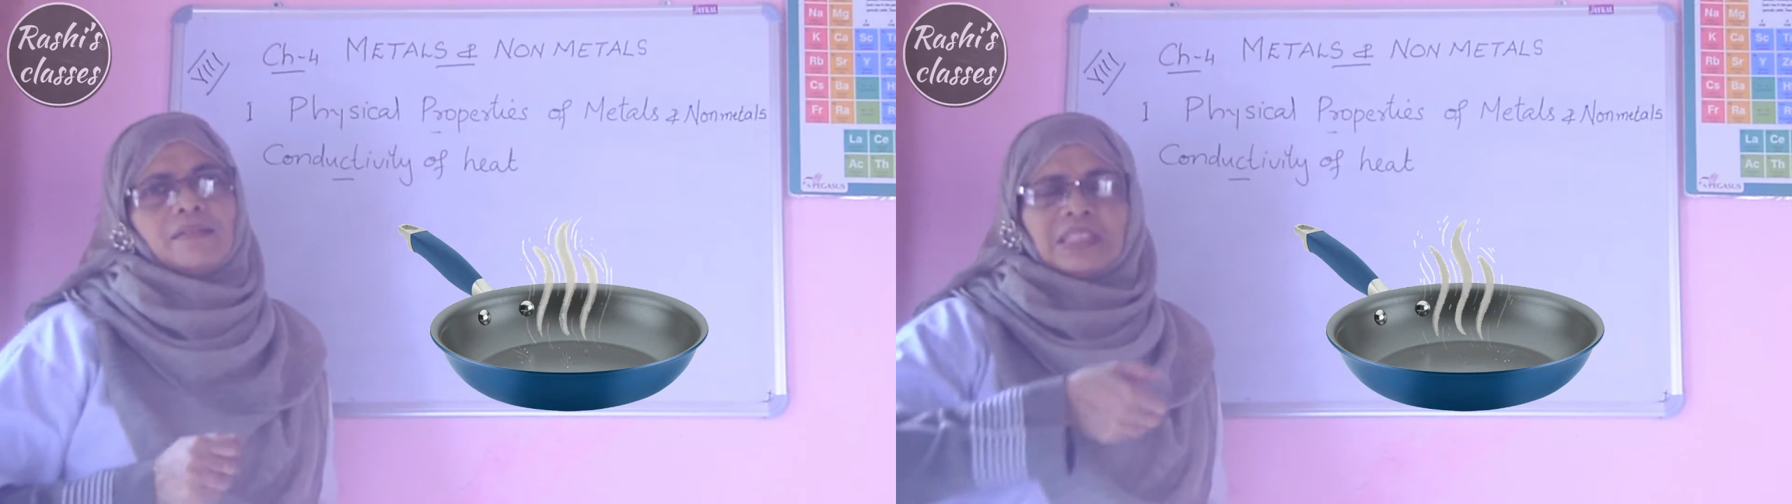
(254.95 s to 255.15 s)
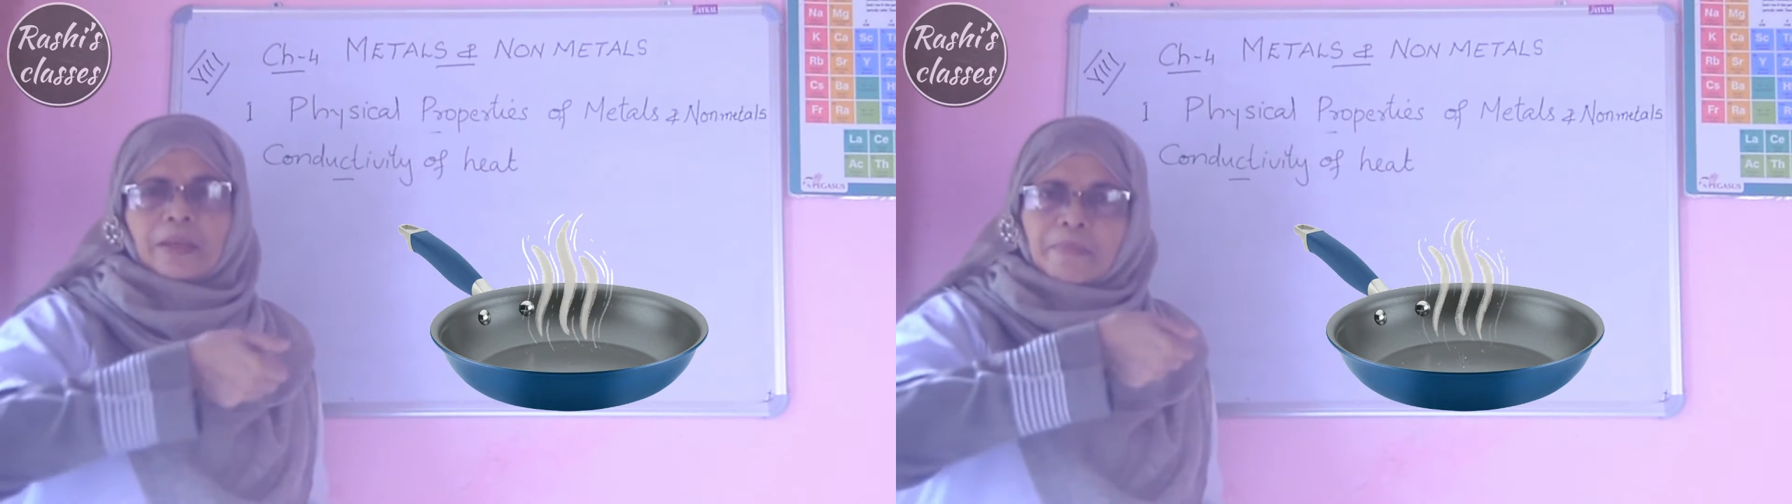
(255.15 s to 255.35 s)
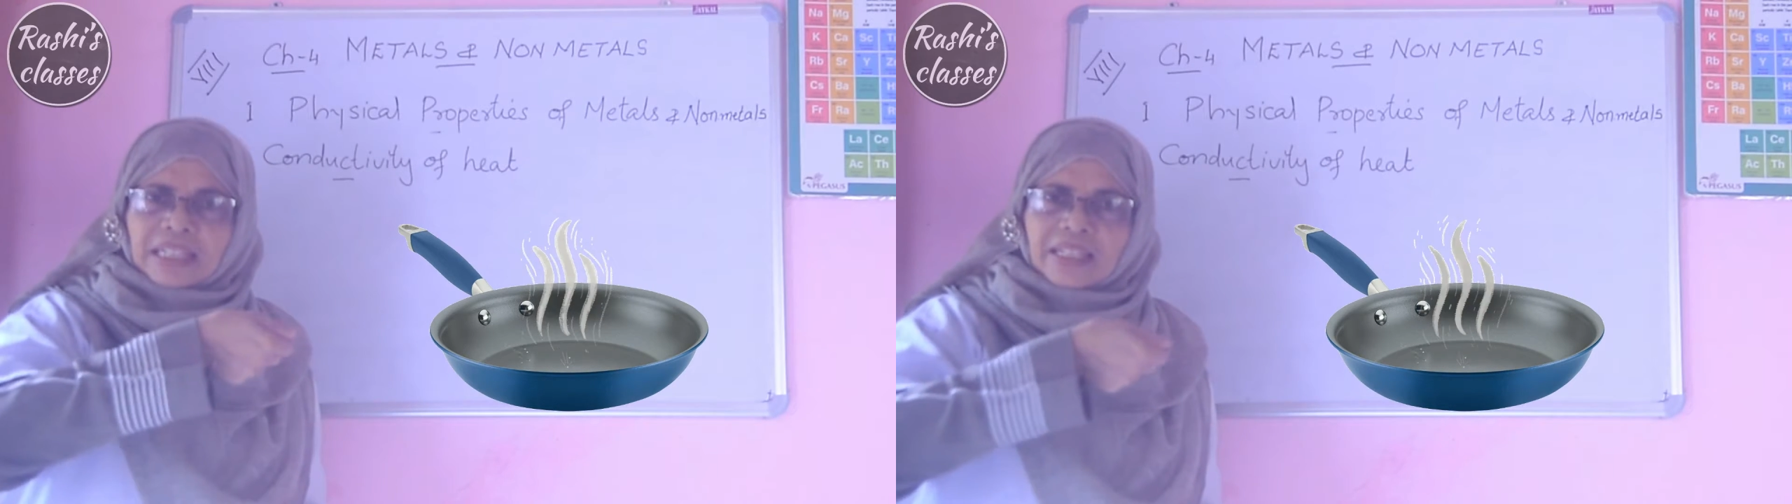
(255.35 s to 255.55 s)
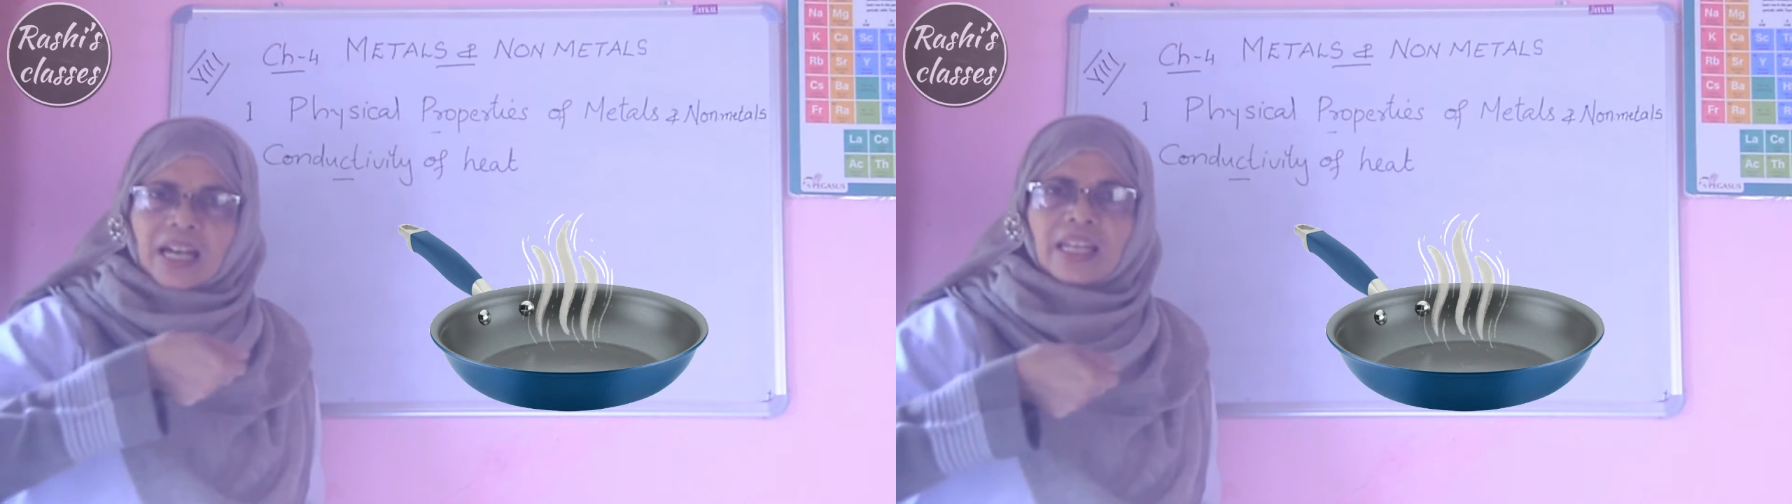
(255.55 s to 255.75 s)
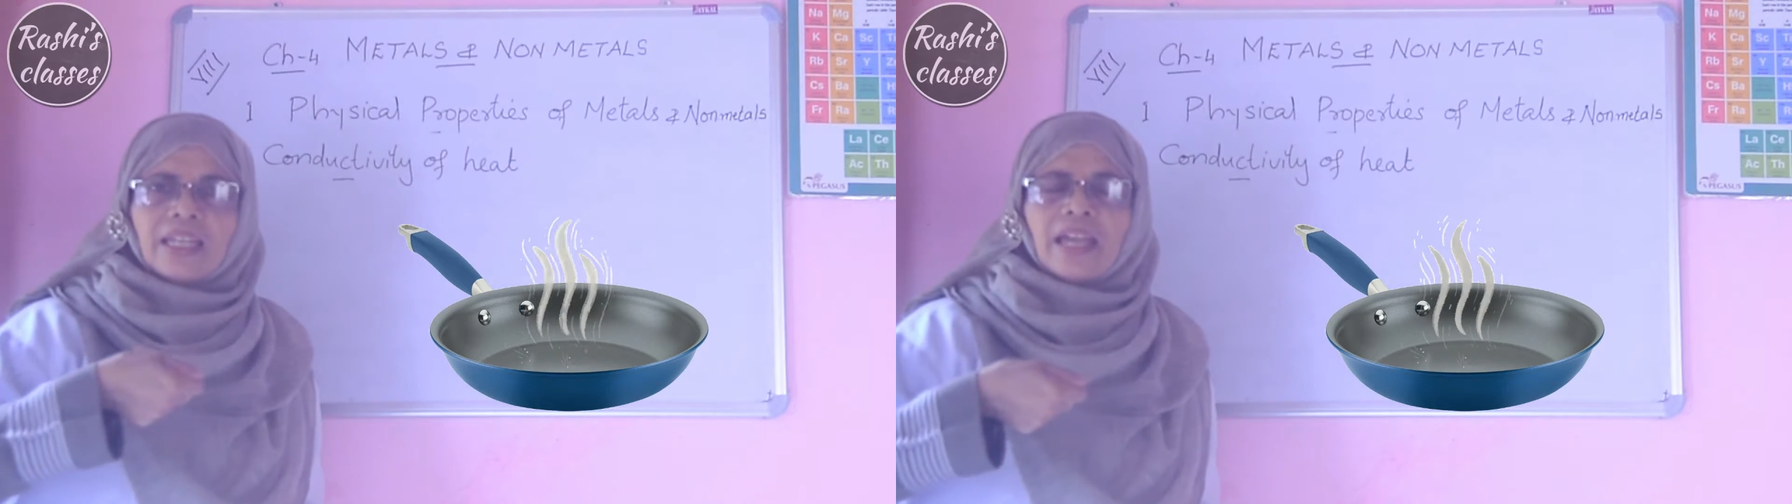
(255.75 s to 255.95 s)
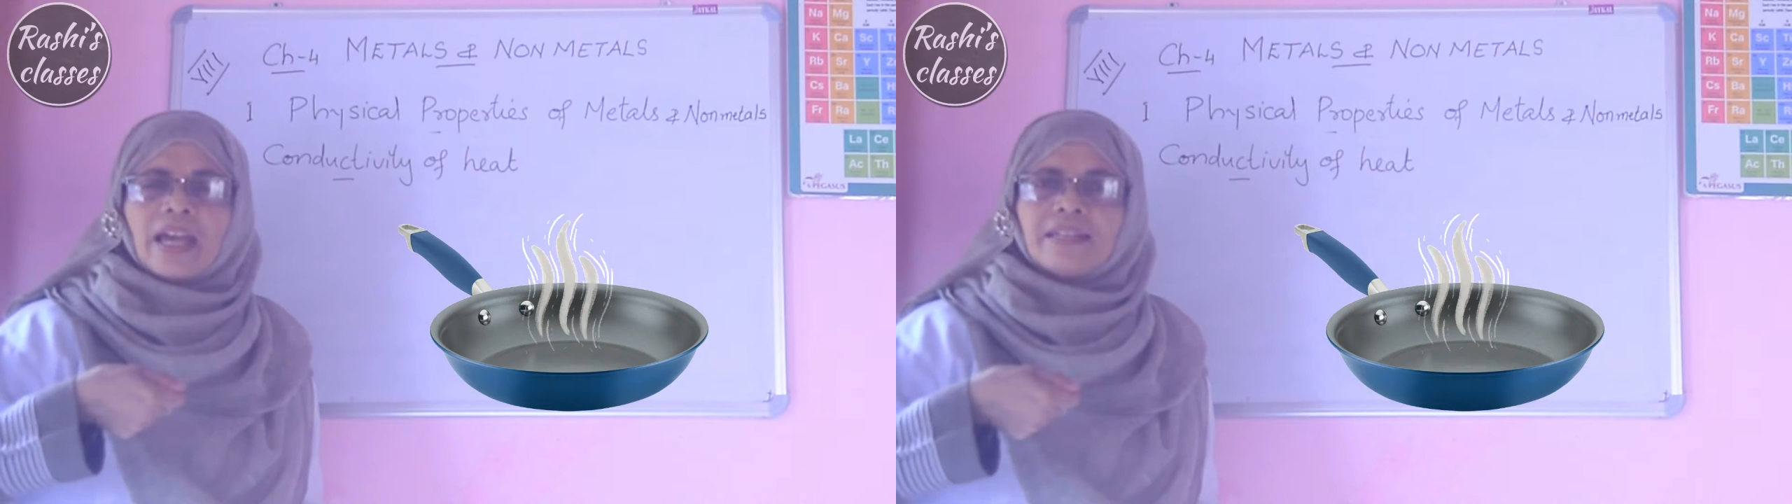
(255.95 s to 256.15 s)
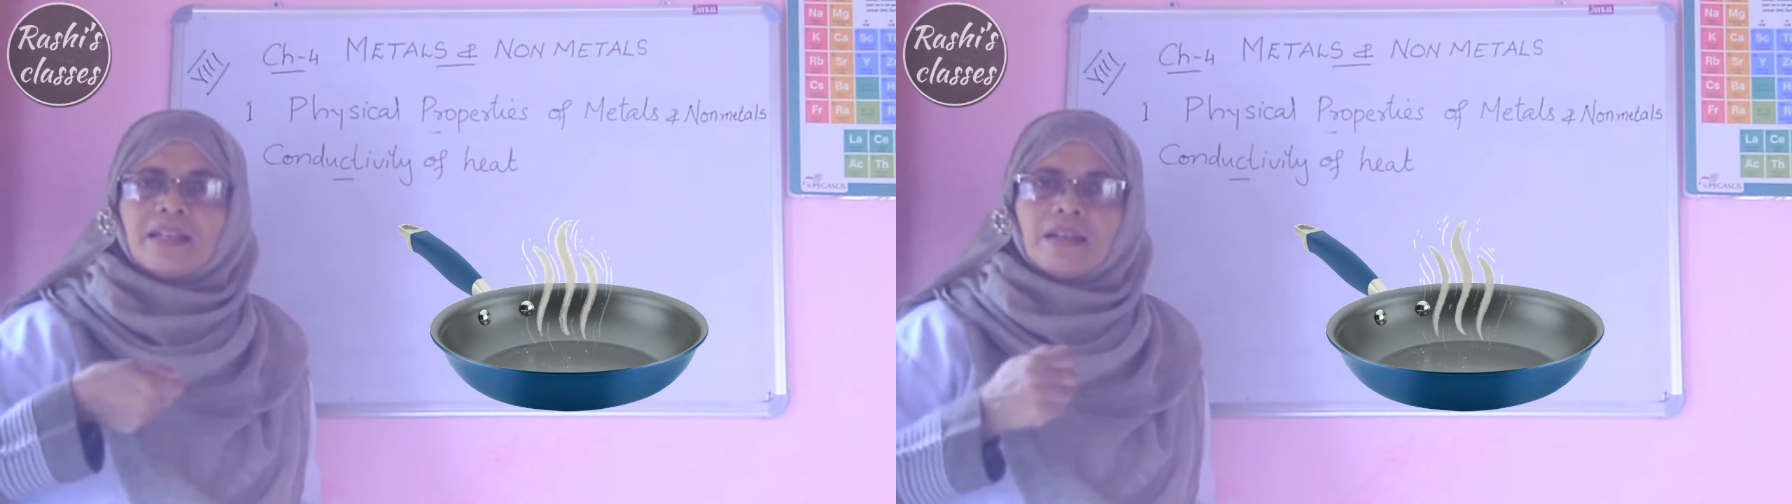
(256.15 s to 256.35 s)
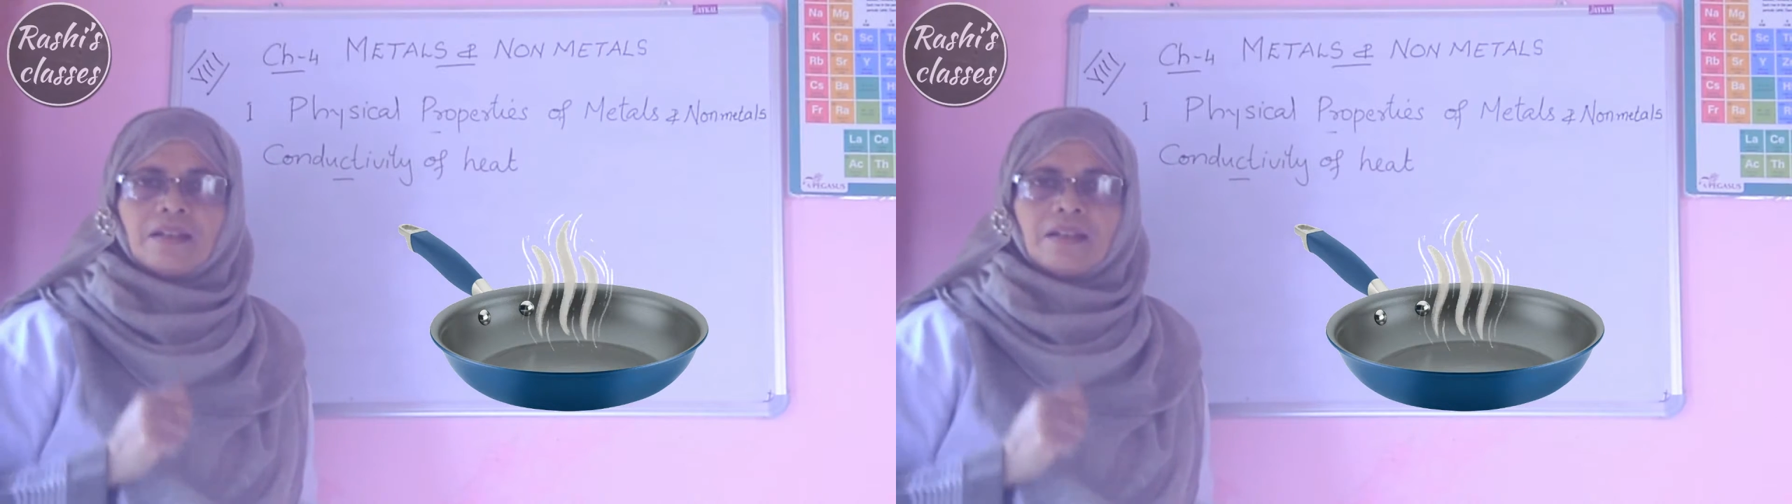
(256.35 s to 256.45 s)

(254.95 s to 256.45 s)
with a metallic handle?